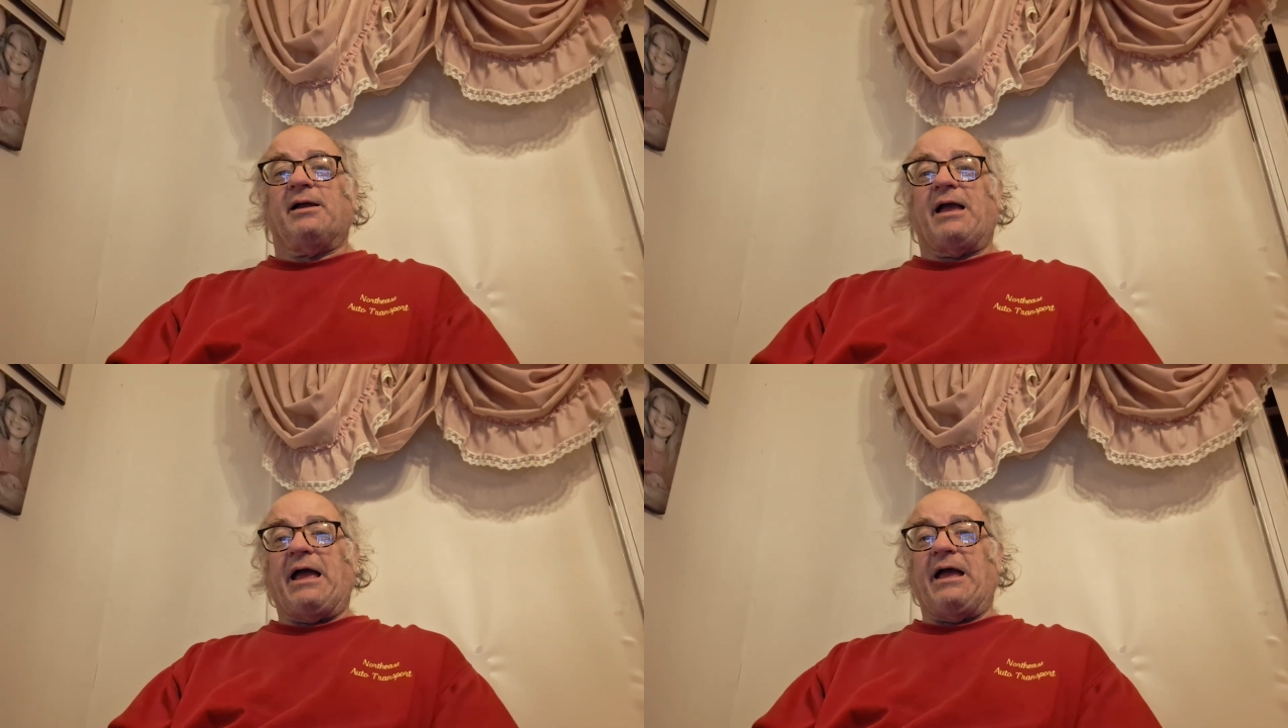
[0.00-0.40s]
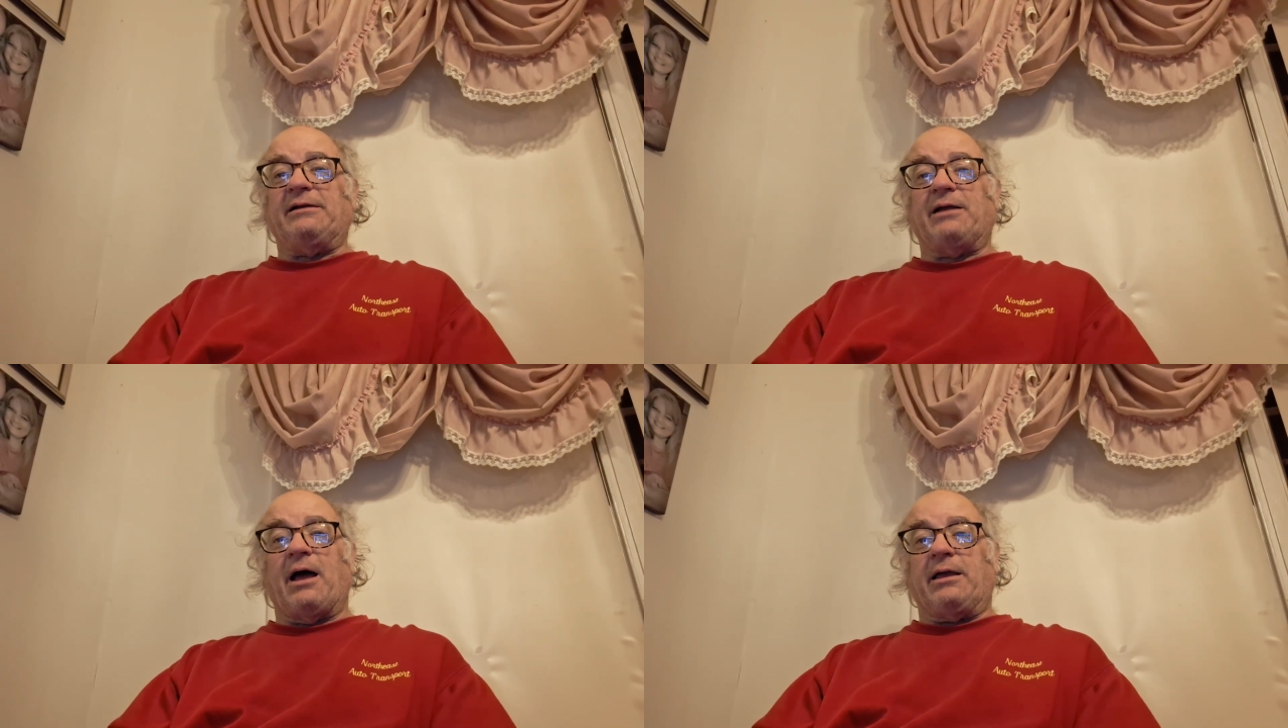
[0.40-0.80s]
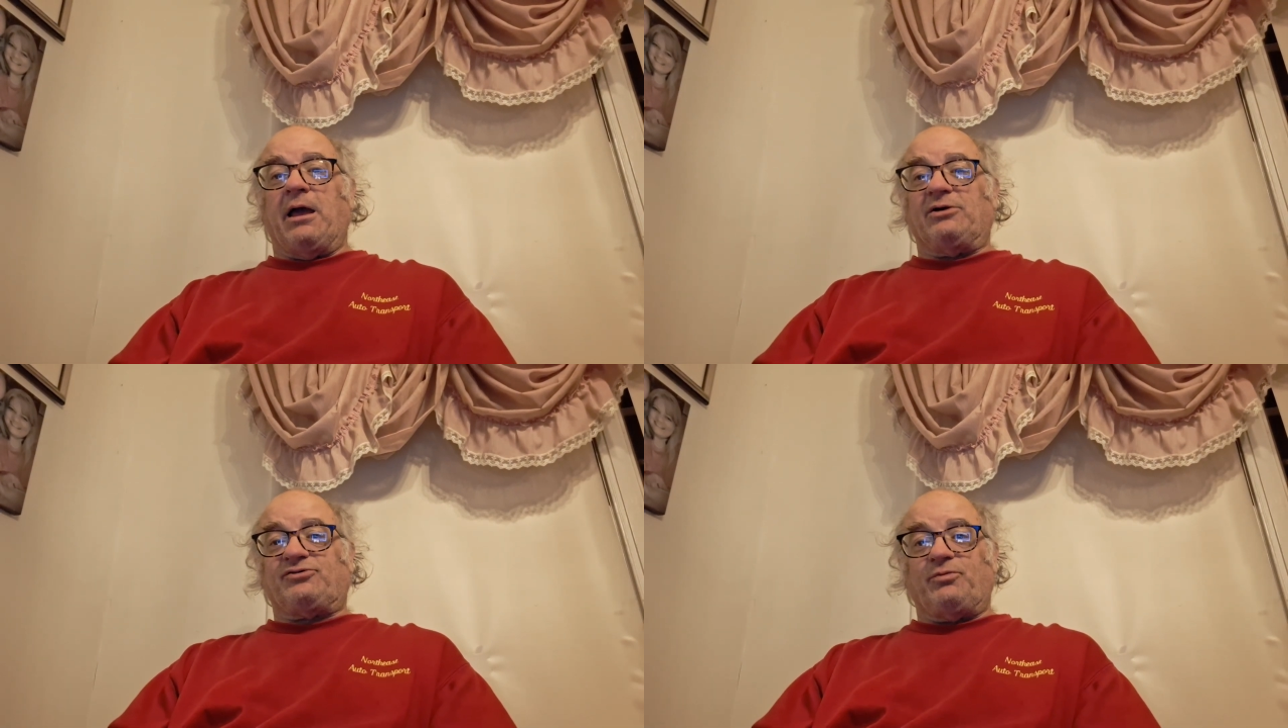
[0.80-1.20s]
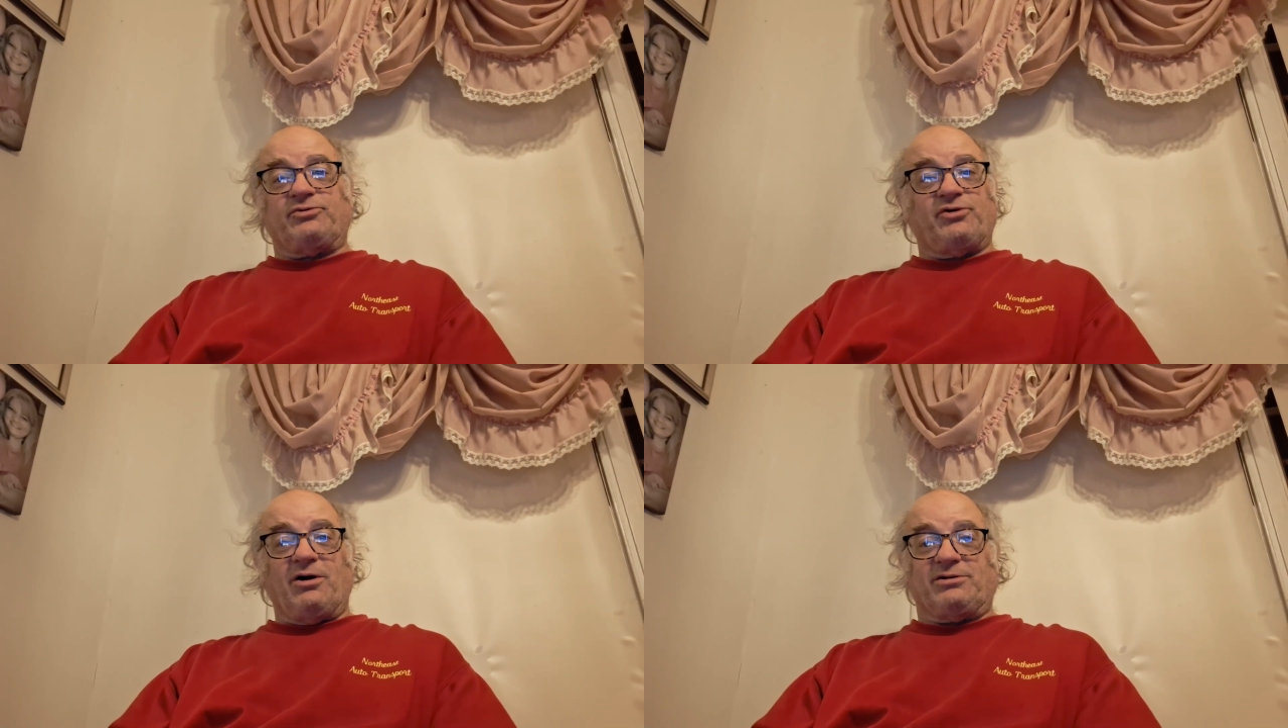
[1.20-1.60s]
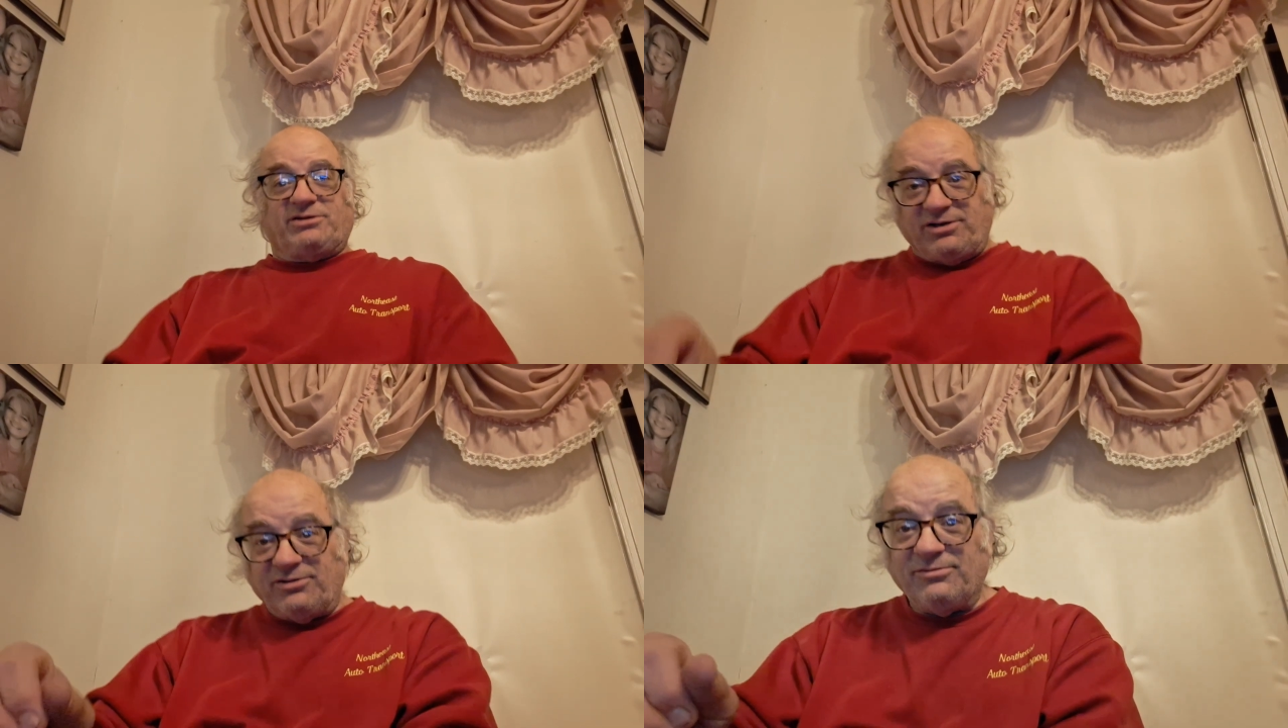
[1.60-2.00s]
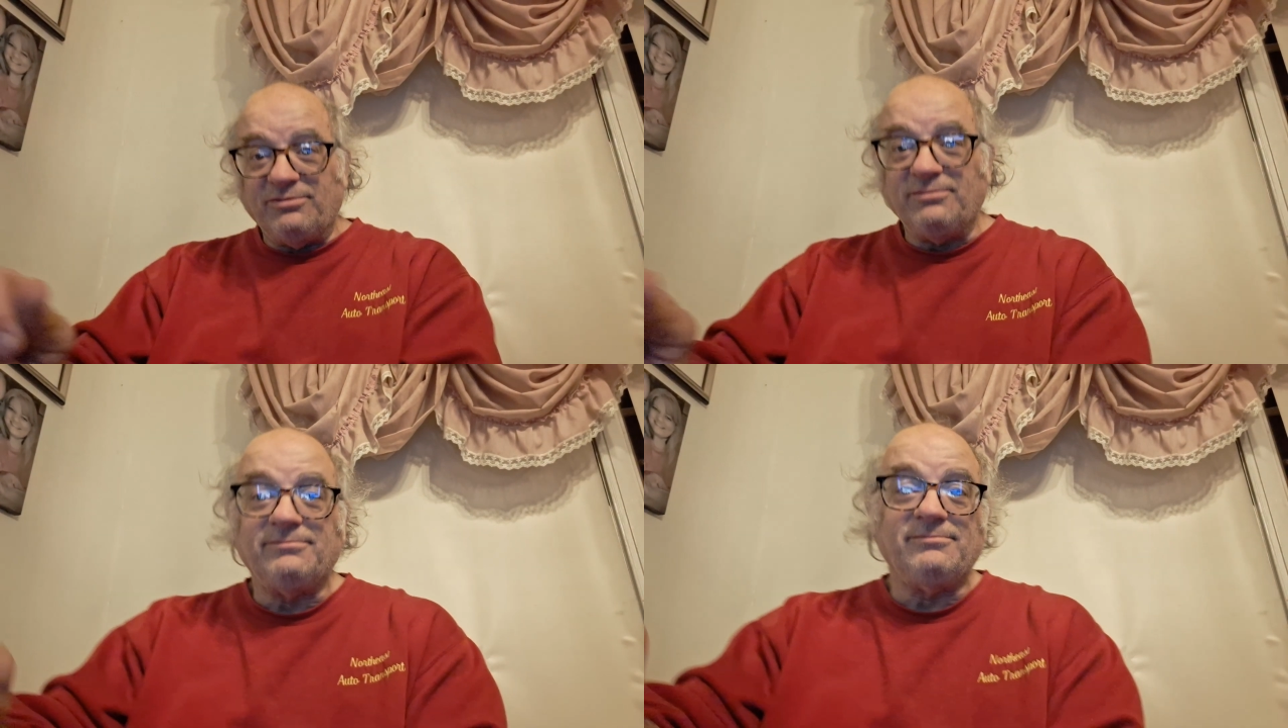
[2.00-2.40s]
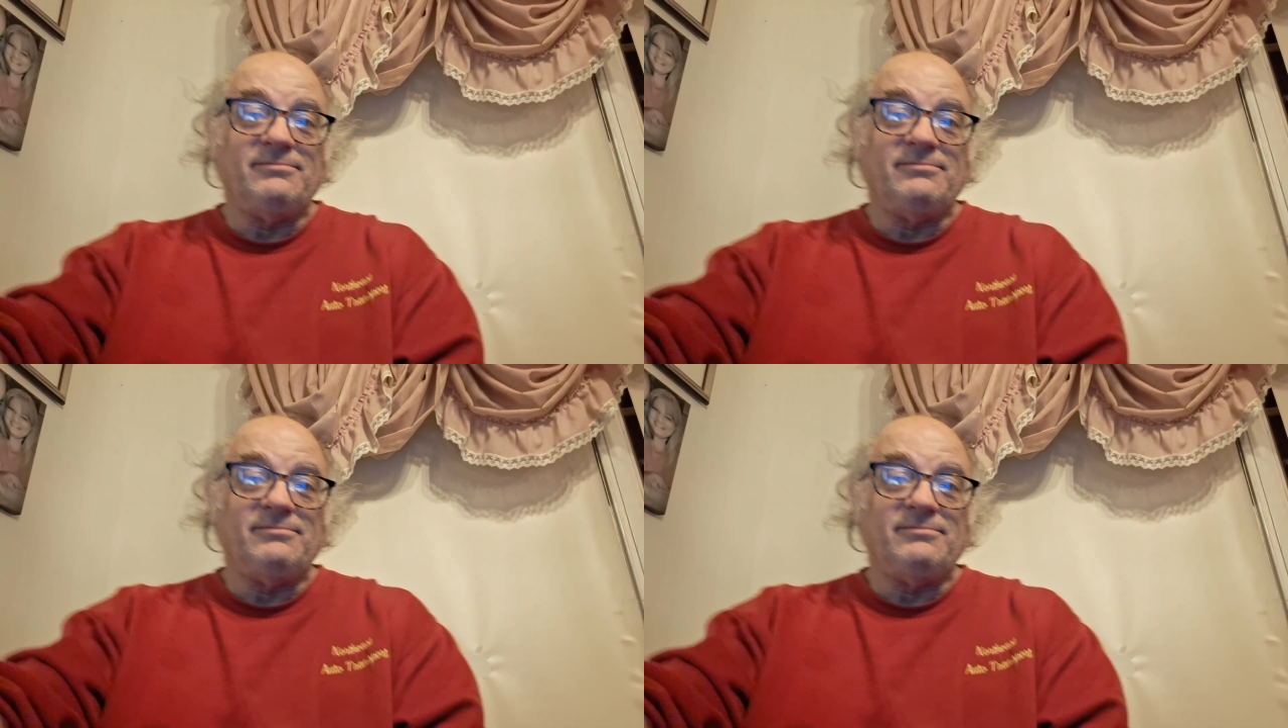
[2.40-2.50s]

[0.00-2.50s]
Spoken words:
And I guess we'll talk to you